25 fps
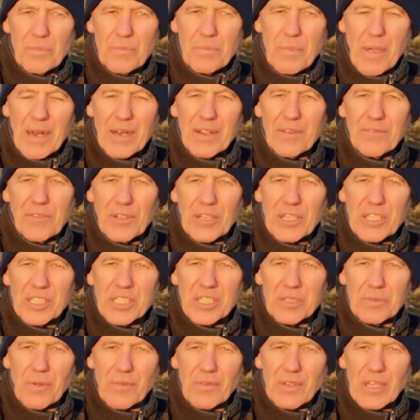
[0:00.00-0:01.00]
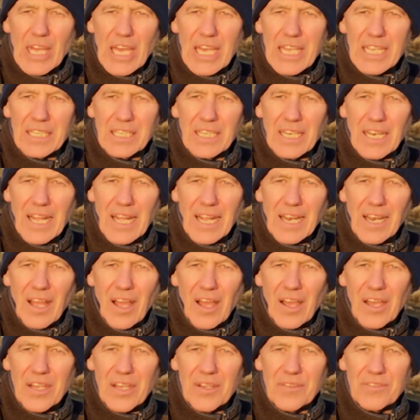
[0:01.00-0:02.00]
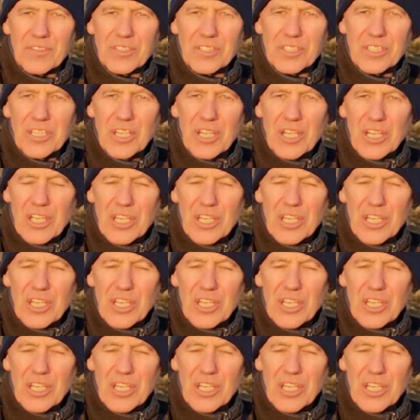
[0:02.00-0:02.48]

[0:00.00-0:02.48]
benefits that we've gained in our lives